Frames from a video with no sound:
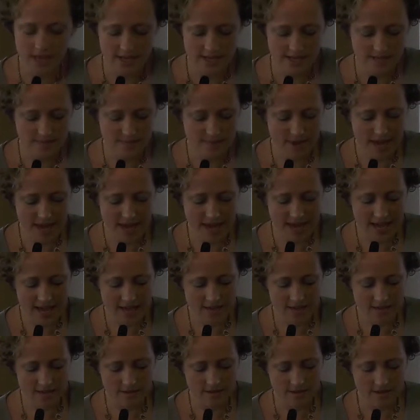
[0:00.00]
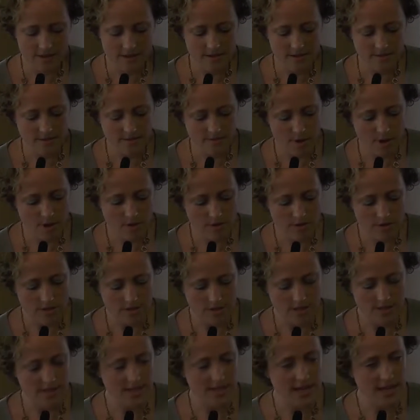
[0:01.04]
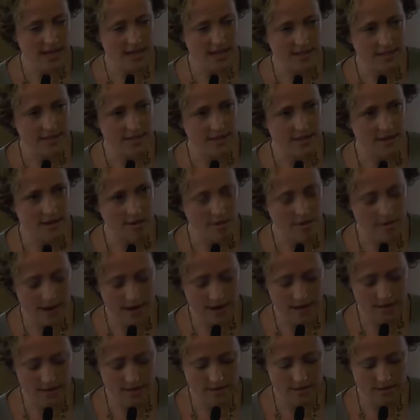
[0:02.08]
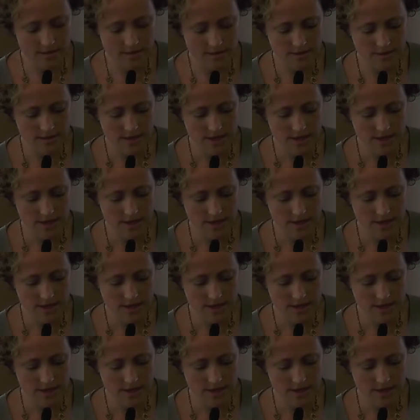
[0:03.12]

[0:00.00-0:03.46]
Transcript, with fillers: as my aunt smokes a second cigarette